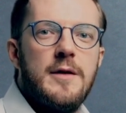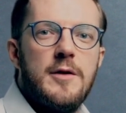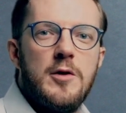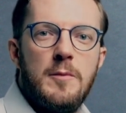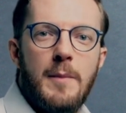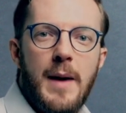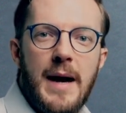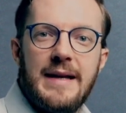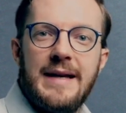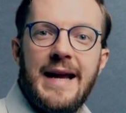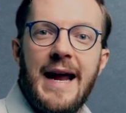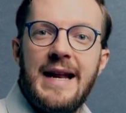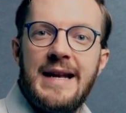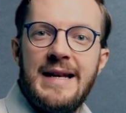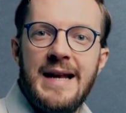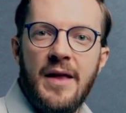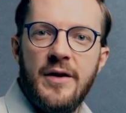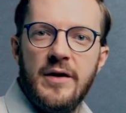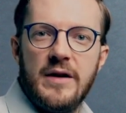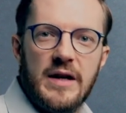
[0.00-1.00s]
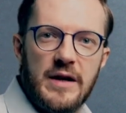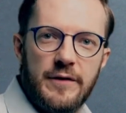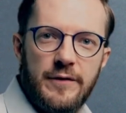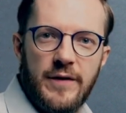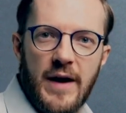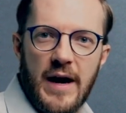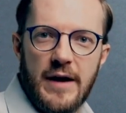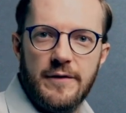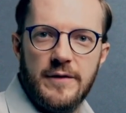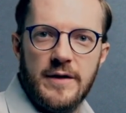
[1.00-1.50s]
you might gain another
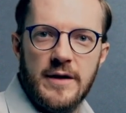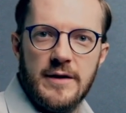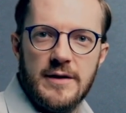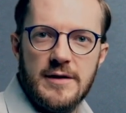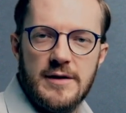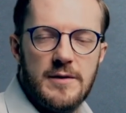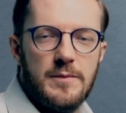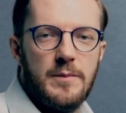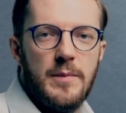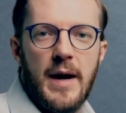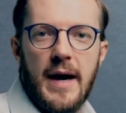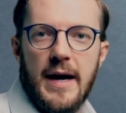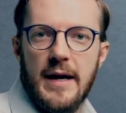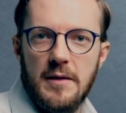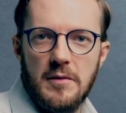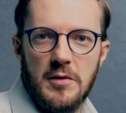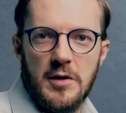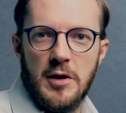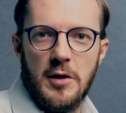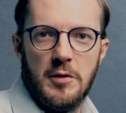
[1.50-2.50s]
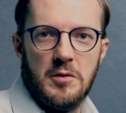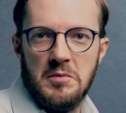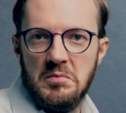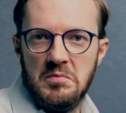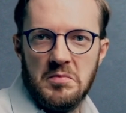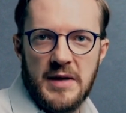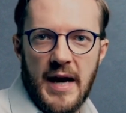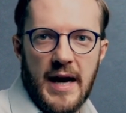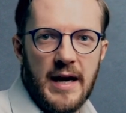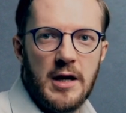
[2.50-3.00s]
five years by, you know,
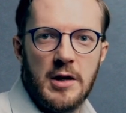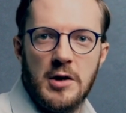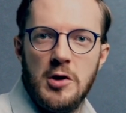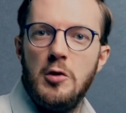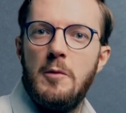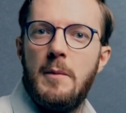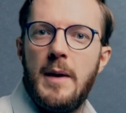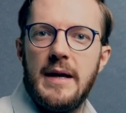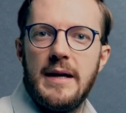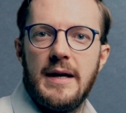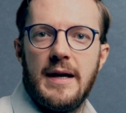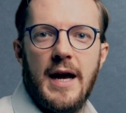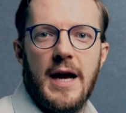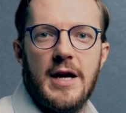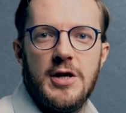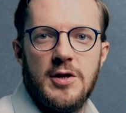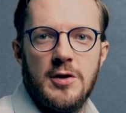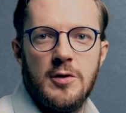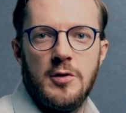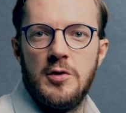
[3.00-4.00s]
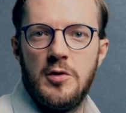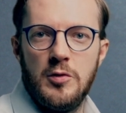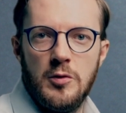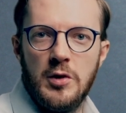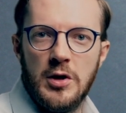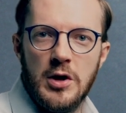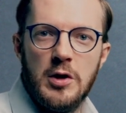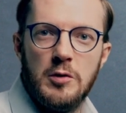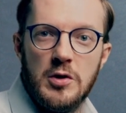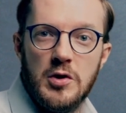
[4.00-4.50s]
taking new medication or
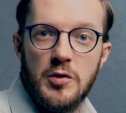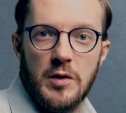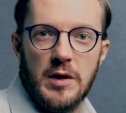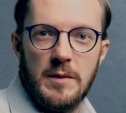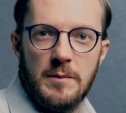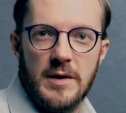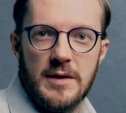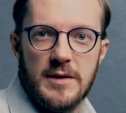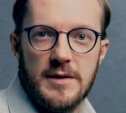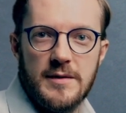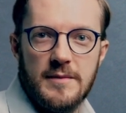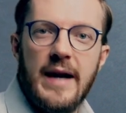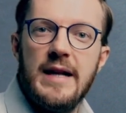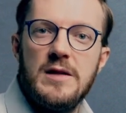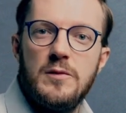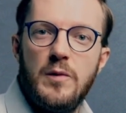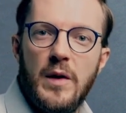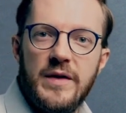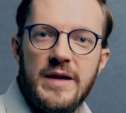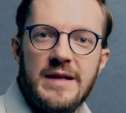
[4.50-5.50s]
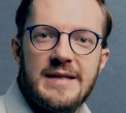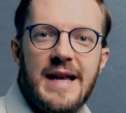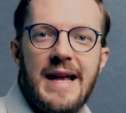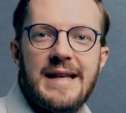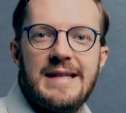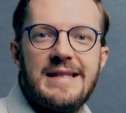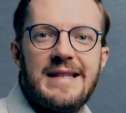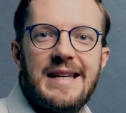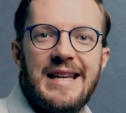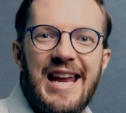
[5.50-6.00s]
doing new treatments. That is what this
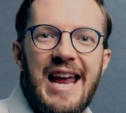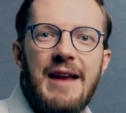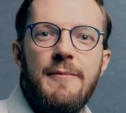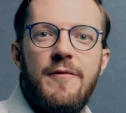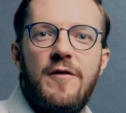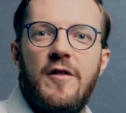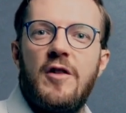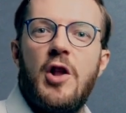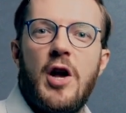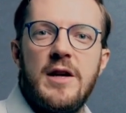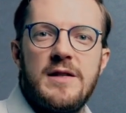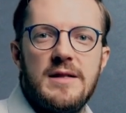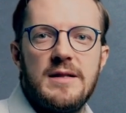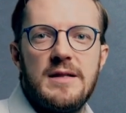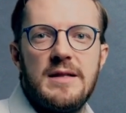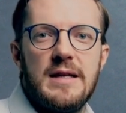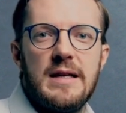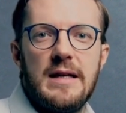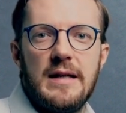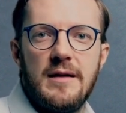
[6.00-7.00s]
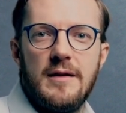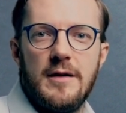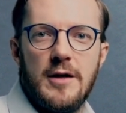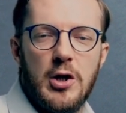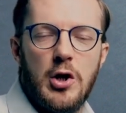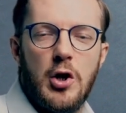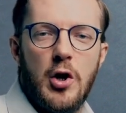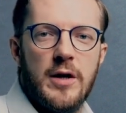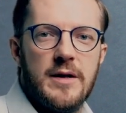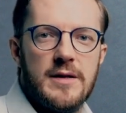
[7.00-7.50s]
escape velocity
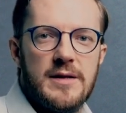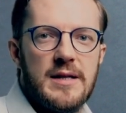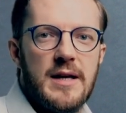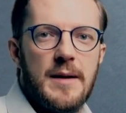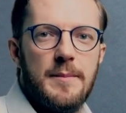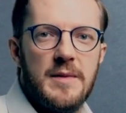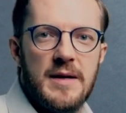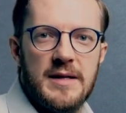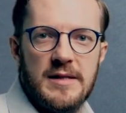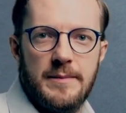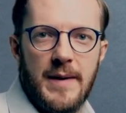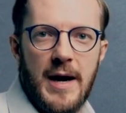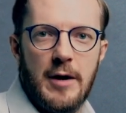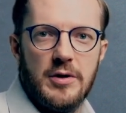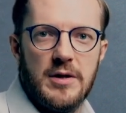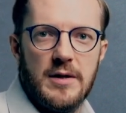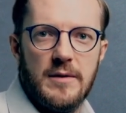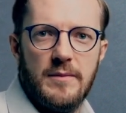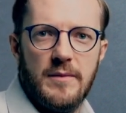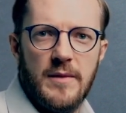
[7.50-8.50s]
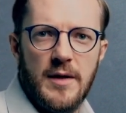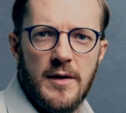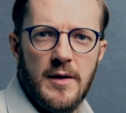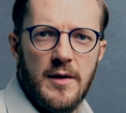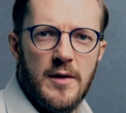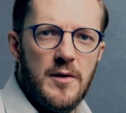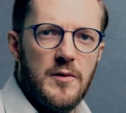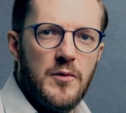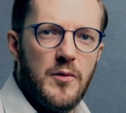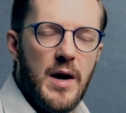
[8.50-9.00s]
concept is about,
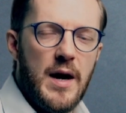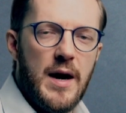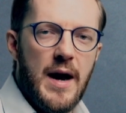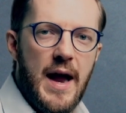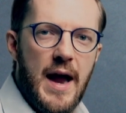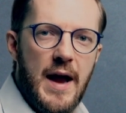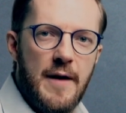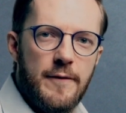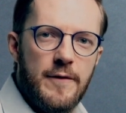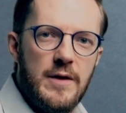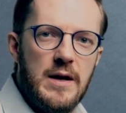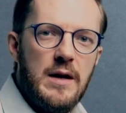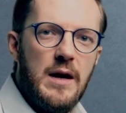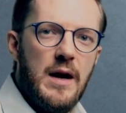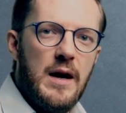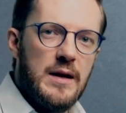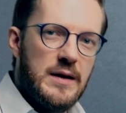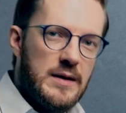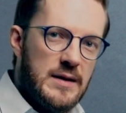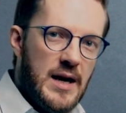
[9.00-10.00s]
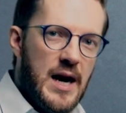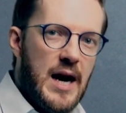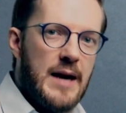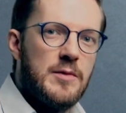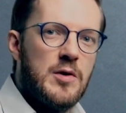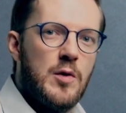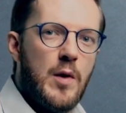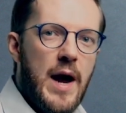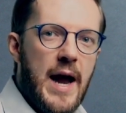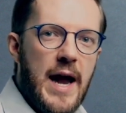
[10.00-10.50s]
where every
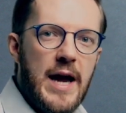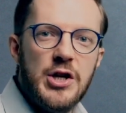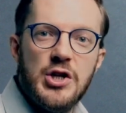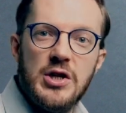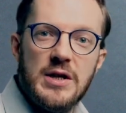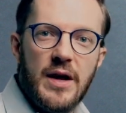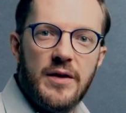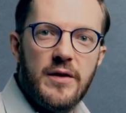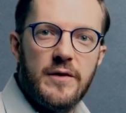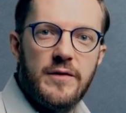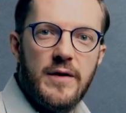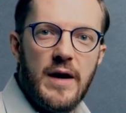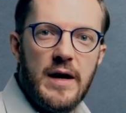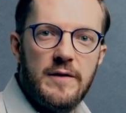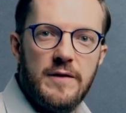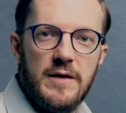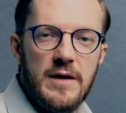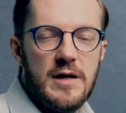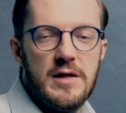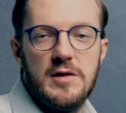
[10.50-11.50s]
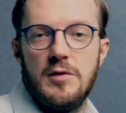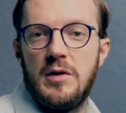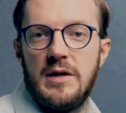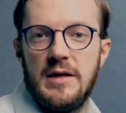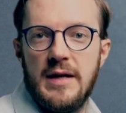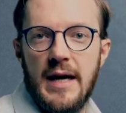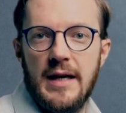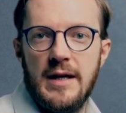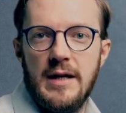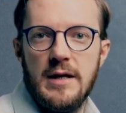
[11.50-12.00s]
time you age another five years or
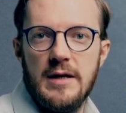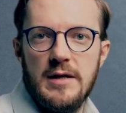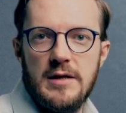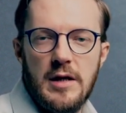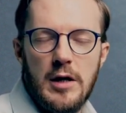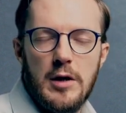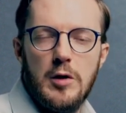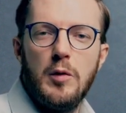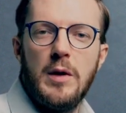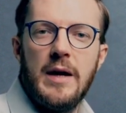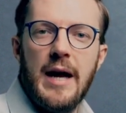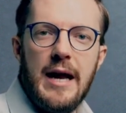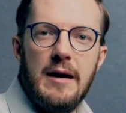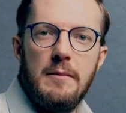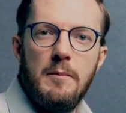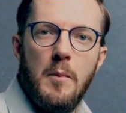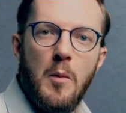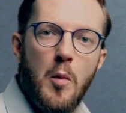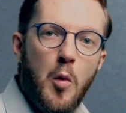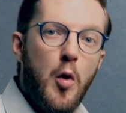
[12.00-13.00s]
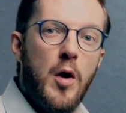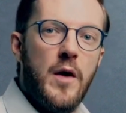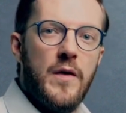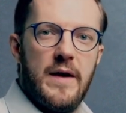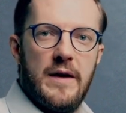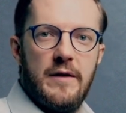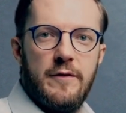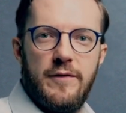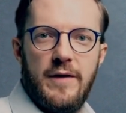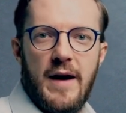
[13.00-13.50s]
10 years, you gain more
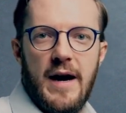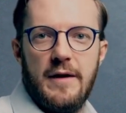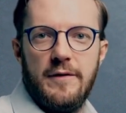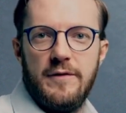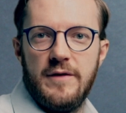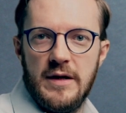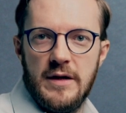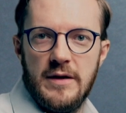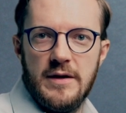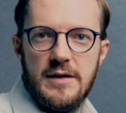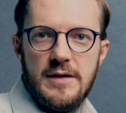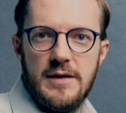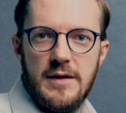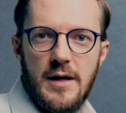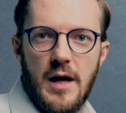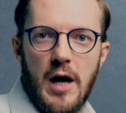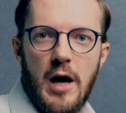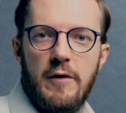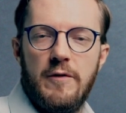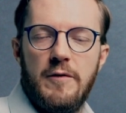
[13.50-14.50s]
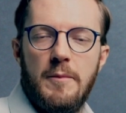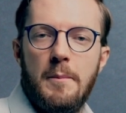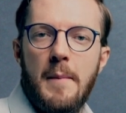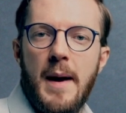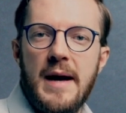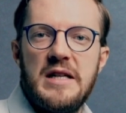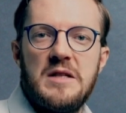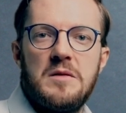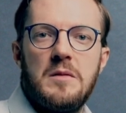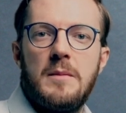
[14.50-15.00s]
than five years of
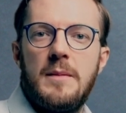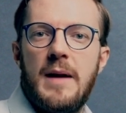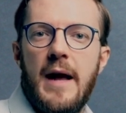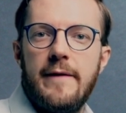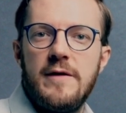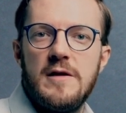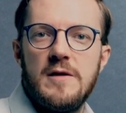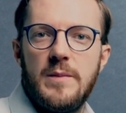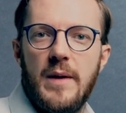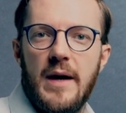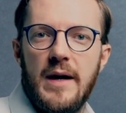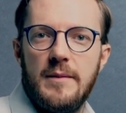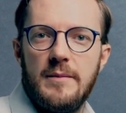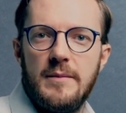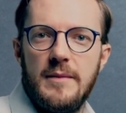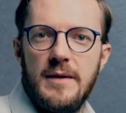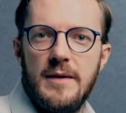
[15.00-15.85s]
maximum lifespan.